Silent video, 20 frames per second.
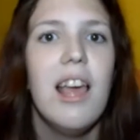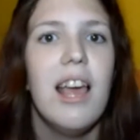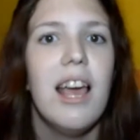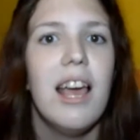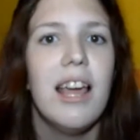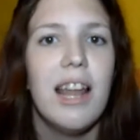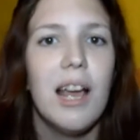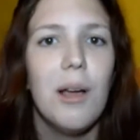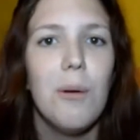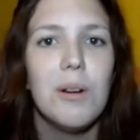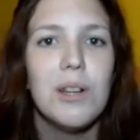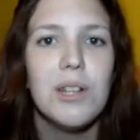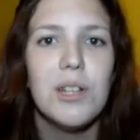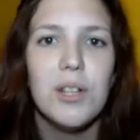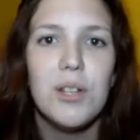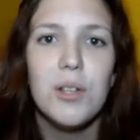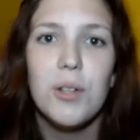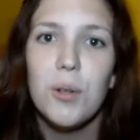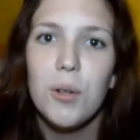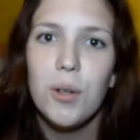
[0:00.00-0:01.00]
And I
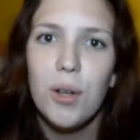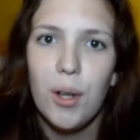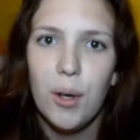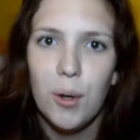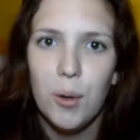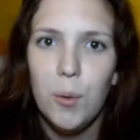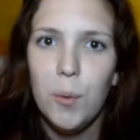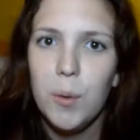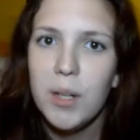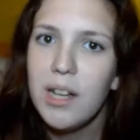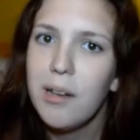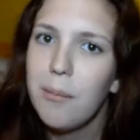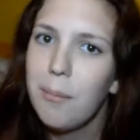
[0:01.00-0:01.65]
wanted to know what it